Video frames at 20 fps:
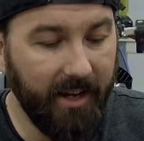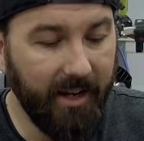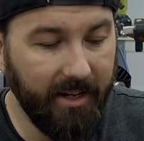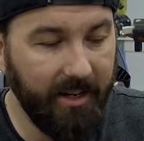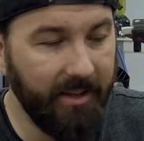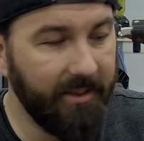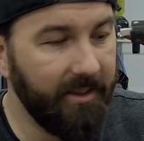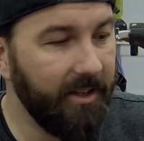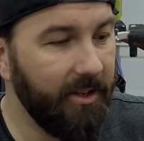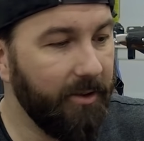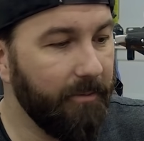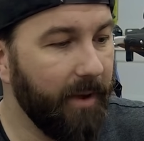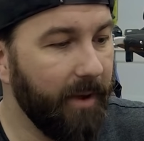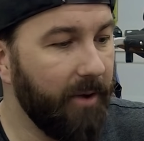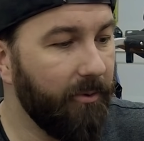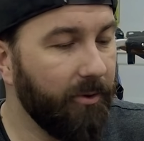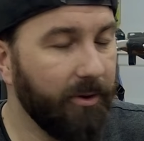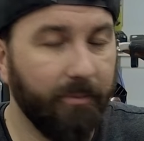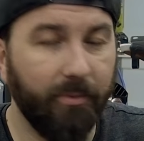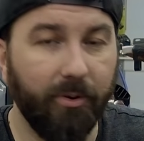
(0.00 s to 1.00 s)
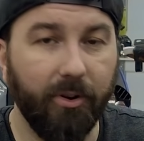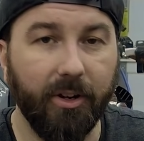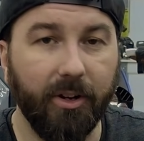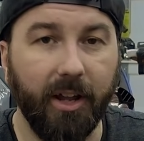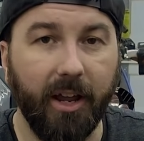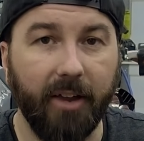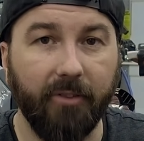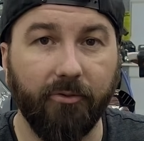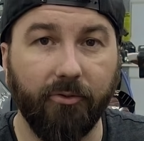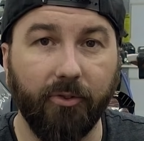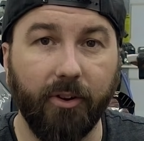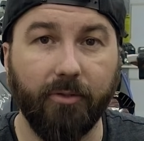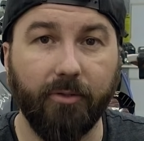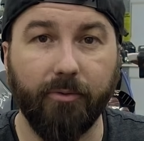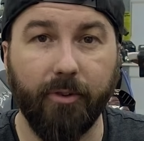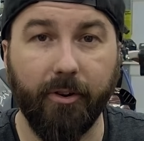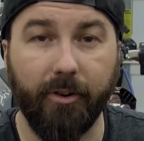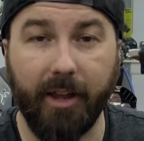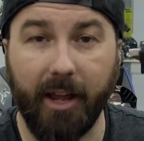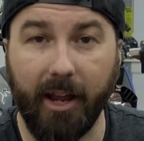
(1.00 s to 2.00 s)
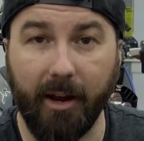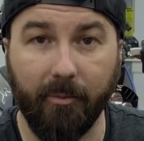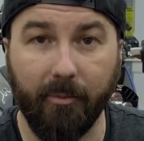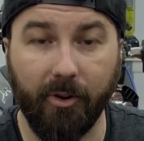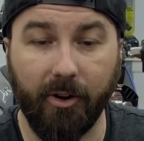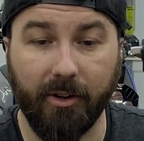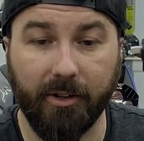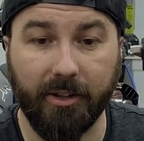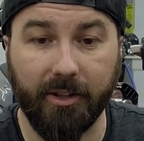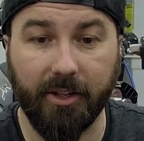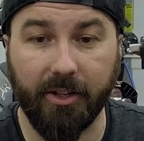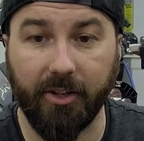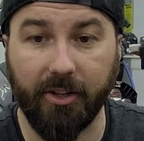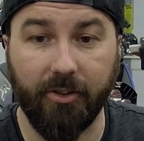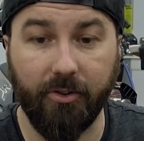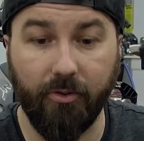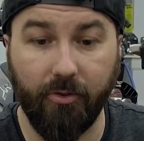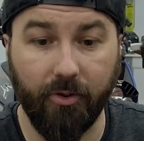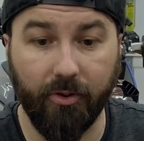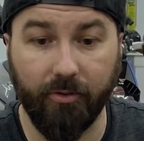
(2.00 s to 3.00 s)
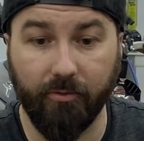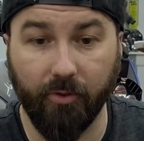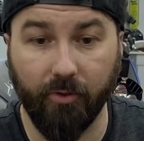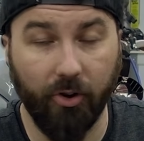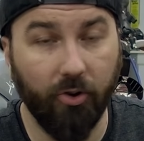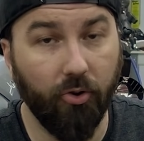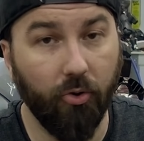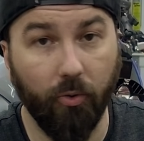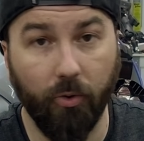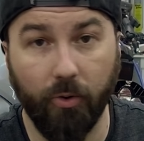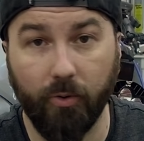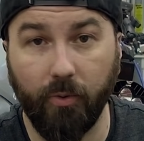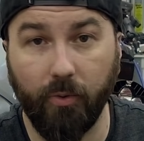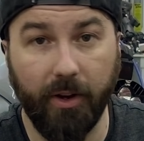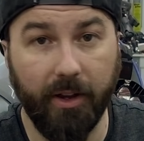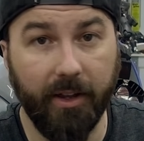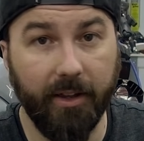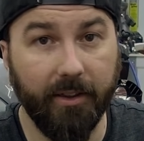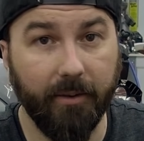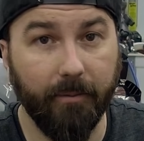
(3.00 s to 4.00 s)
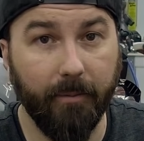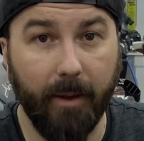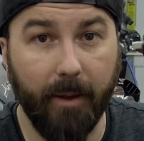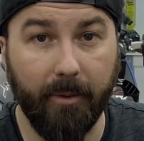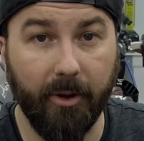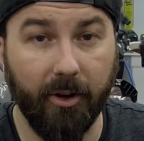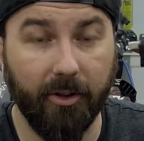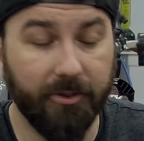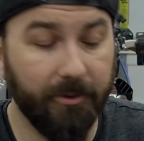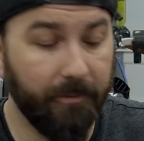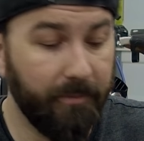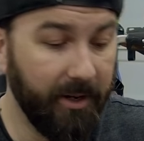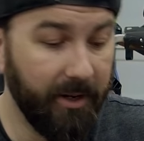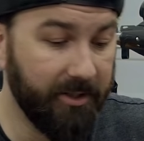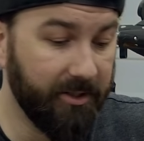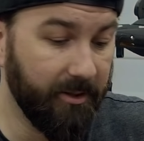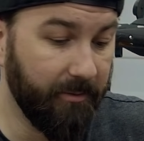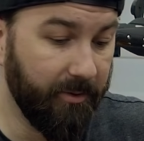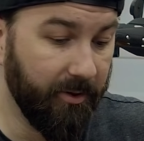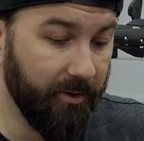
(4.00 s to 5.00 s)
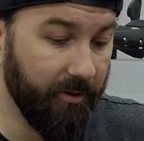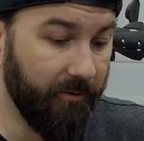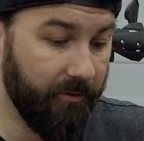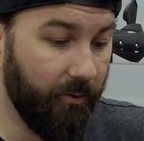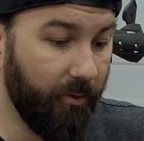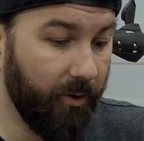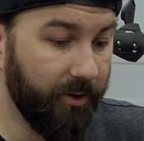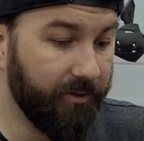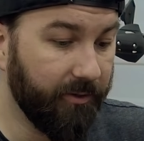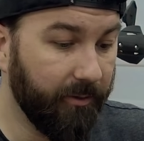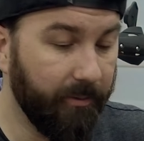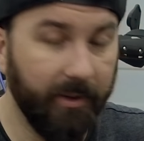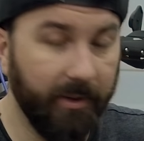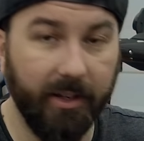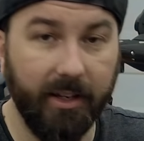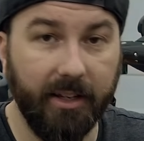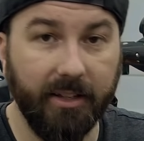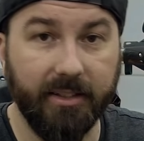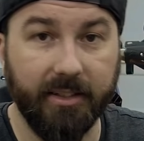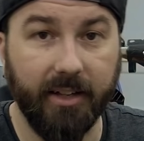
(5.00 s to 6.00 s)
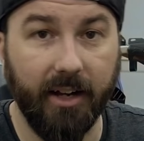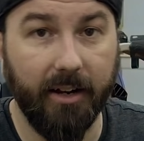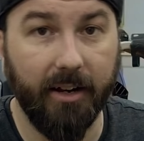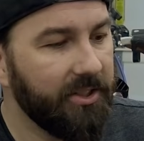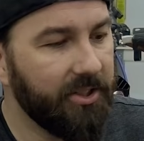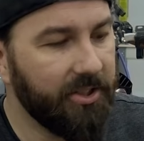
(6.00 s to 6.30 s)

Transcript: anything, you may want to put a front and rear camera on it that you could record with. It maybe also picks up your voice from the inside.